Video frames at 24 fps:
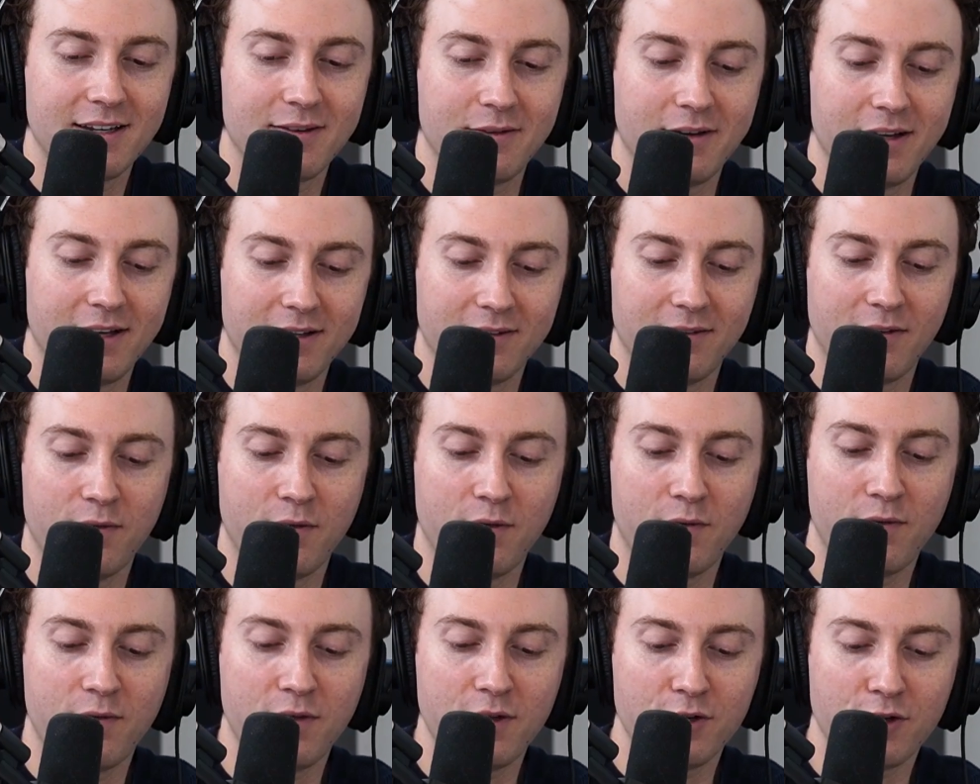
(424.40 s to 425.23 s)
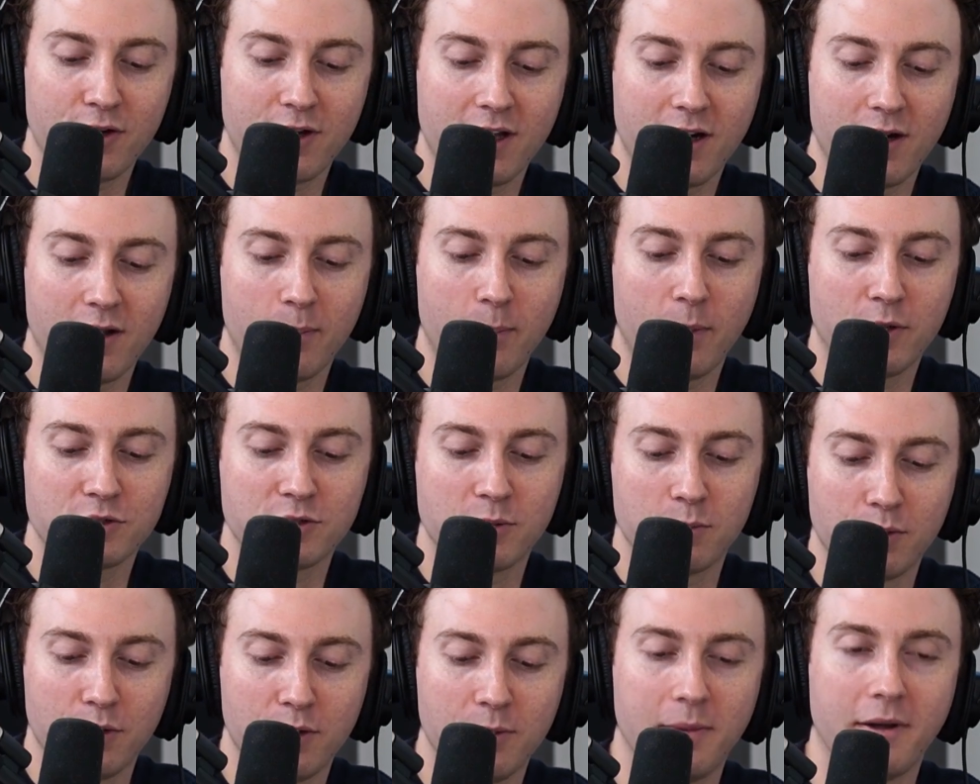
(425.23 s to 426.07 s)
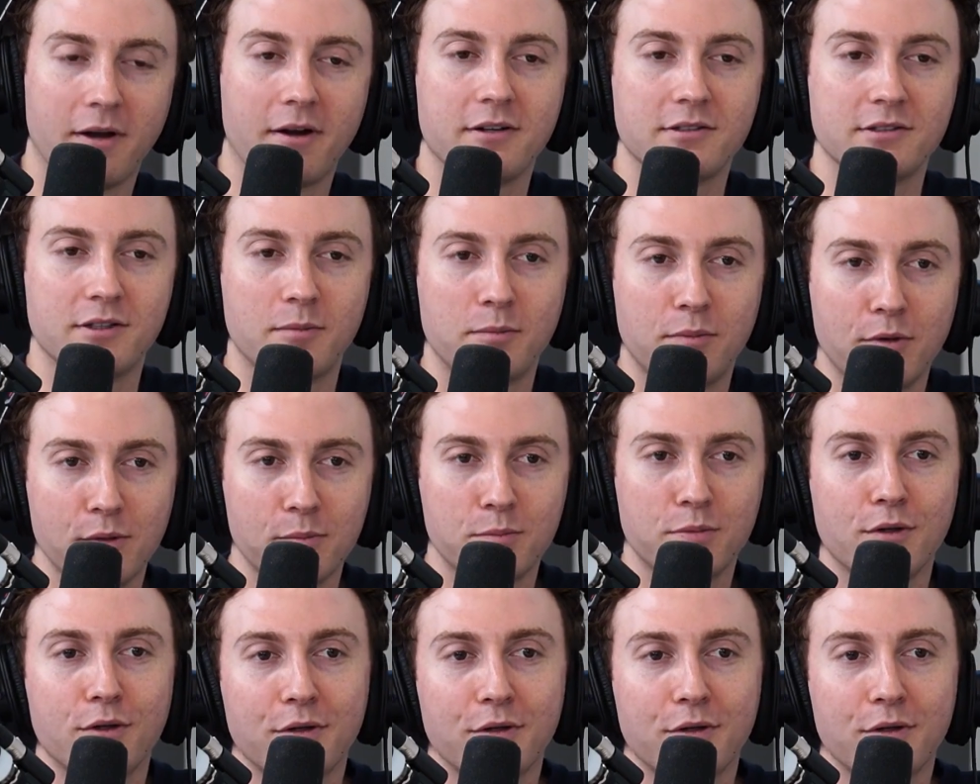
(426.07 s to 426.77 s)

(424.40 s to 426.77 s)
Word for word: Anyway, if you feed your kid a bunch of blueberries, they'll poop